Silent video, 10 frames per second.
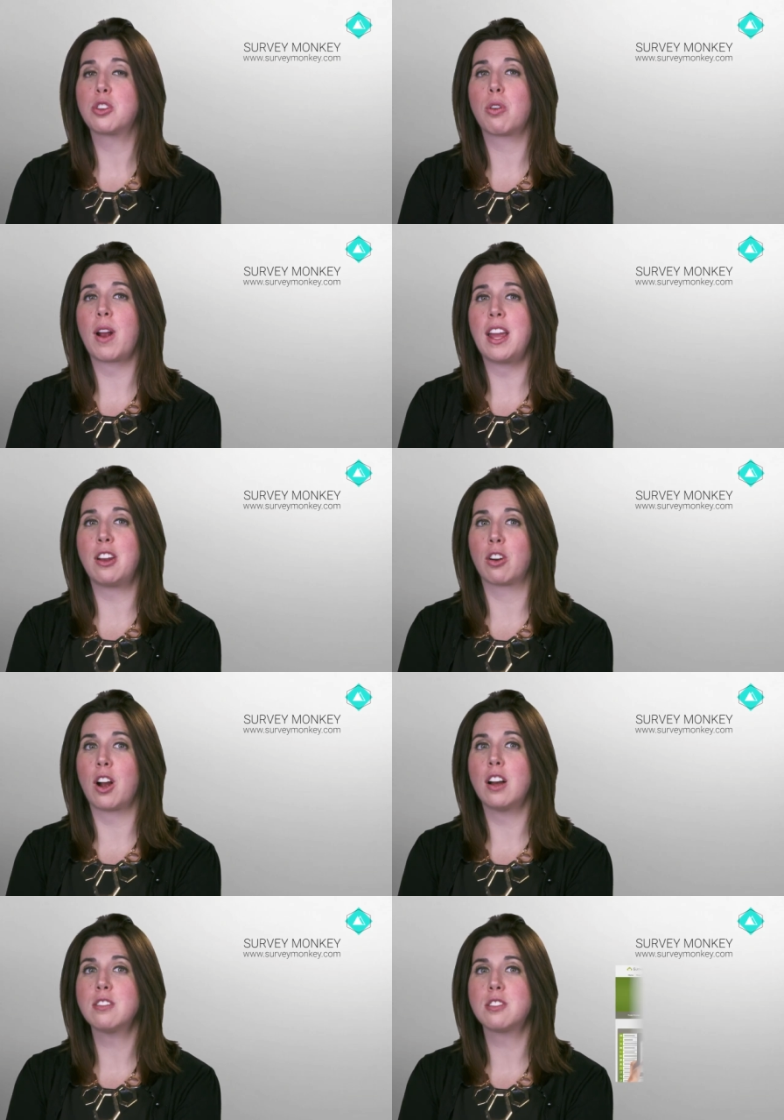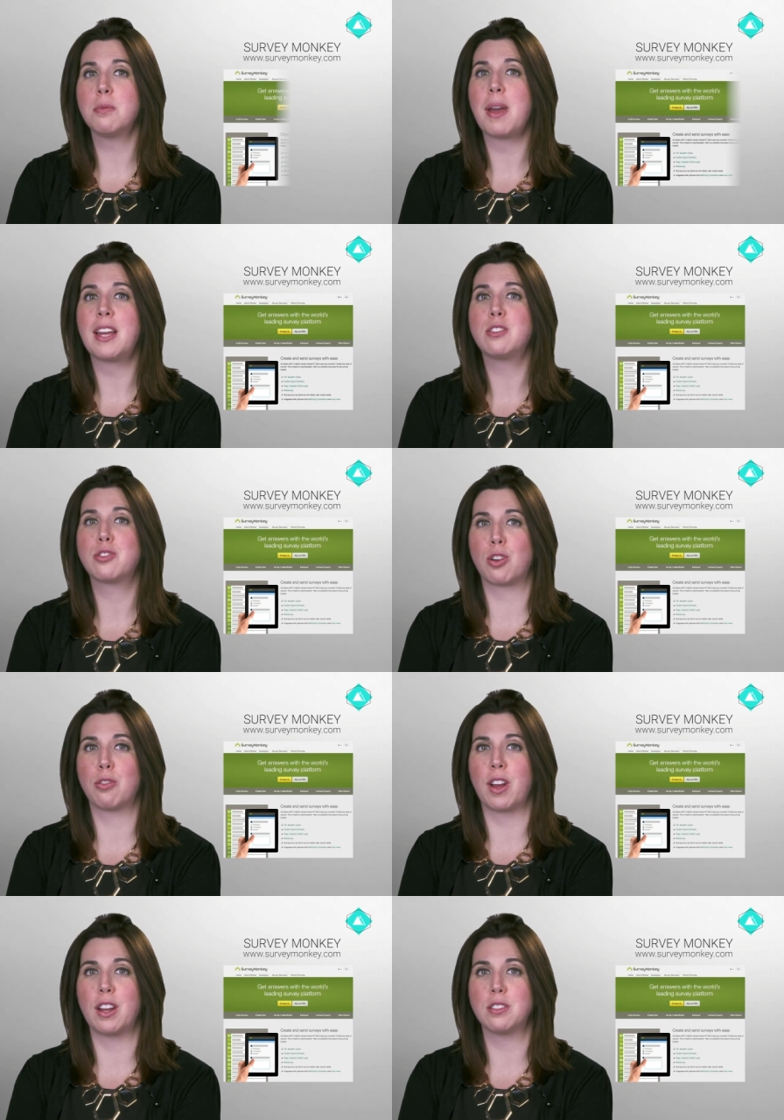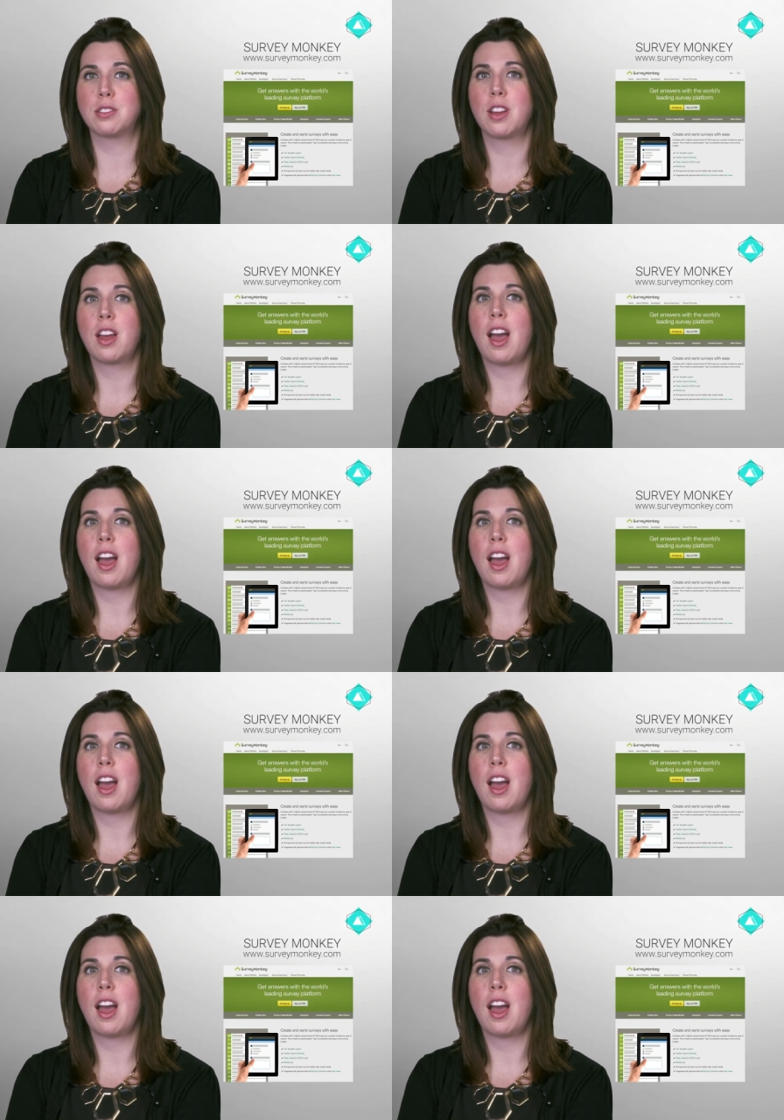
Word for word: to create your custom-made surveys